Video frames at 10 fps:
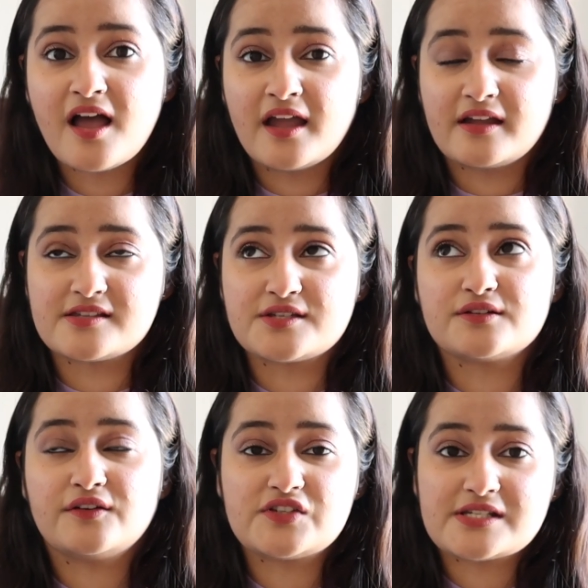Instead
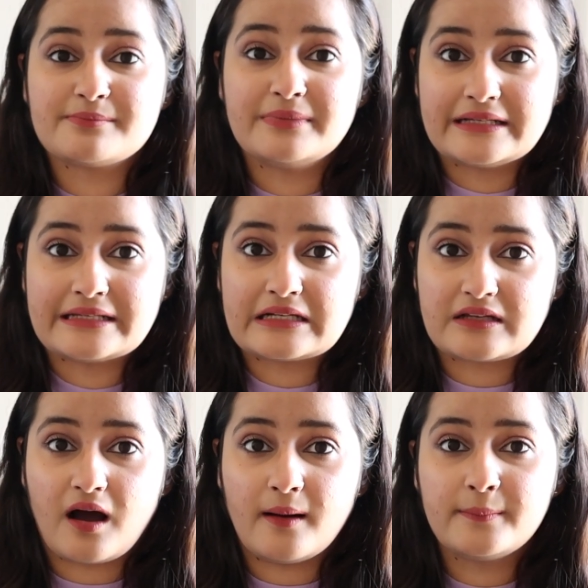of just building it
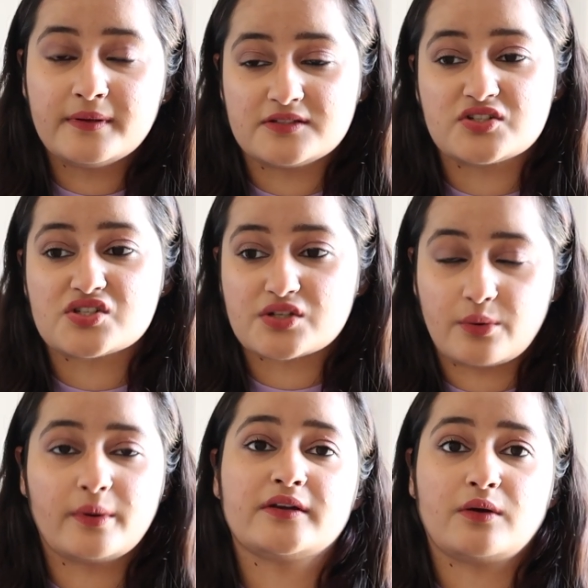up, just go
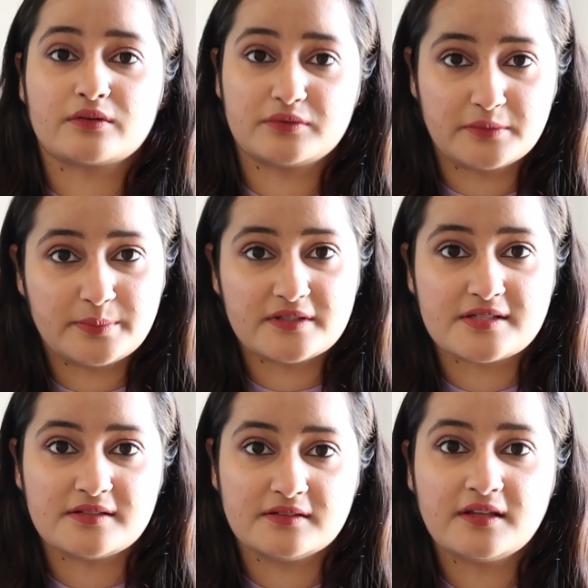and talk to the
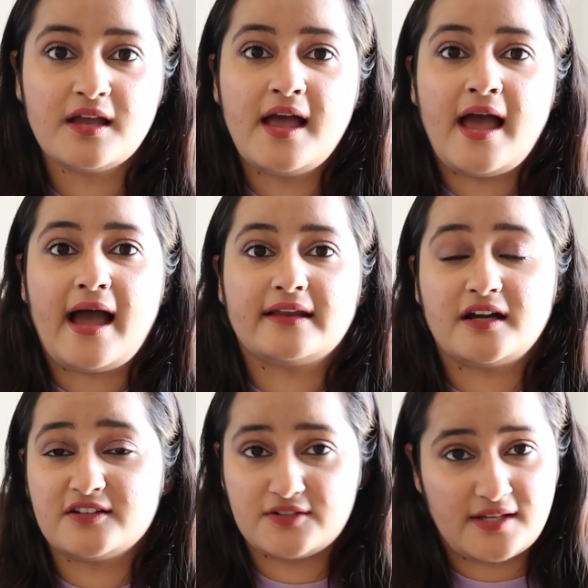person and
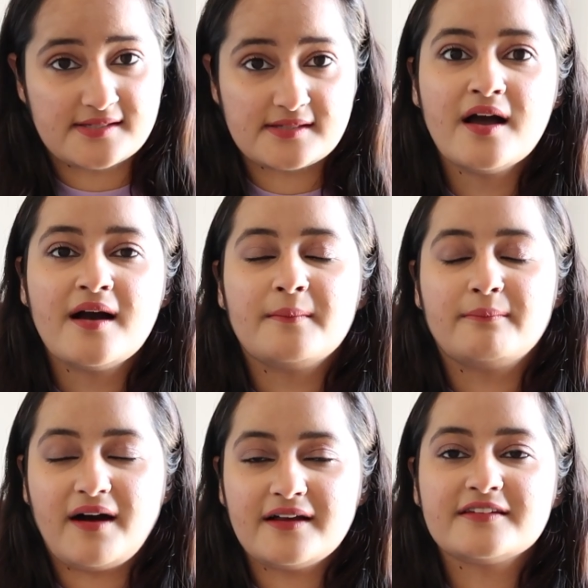address it,
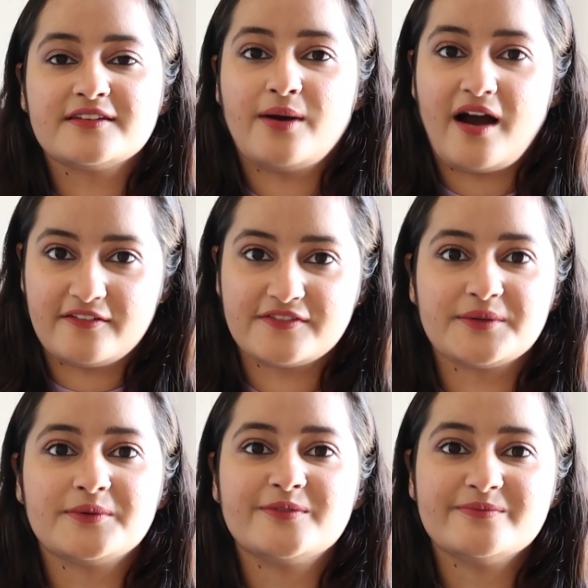but you have
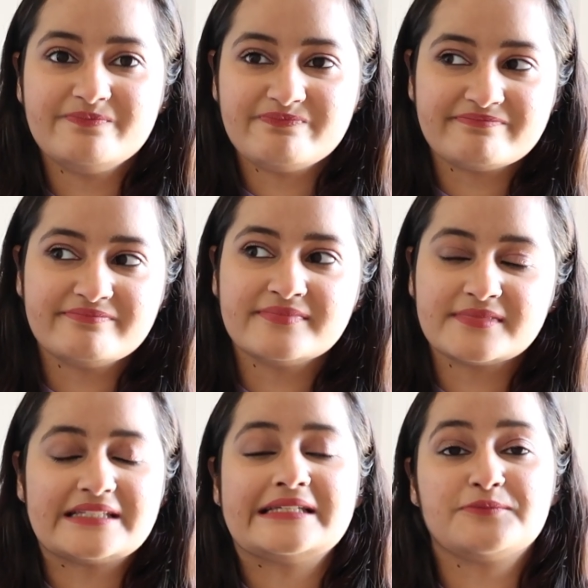to keep